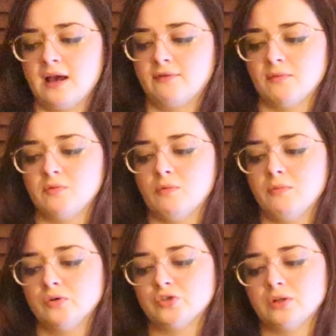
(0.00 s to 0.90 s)
down from you
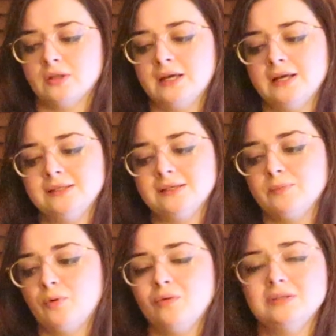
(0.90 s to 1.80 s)
emotionally. It's
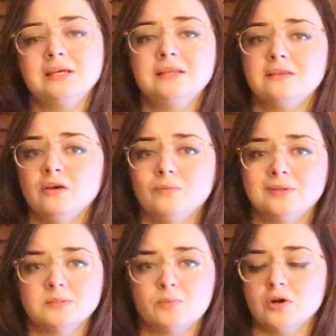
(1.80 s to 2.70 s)
like pulling teeth dealing
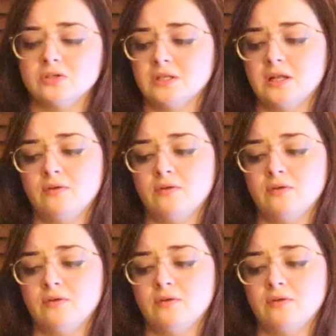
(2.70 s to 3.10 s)
with this person.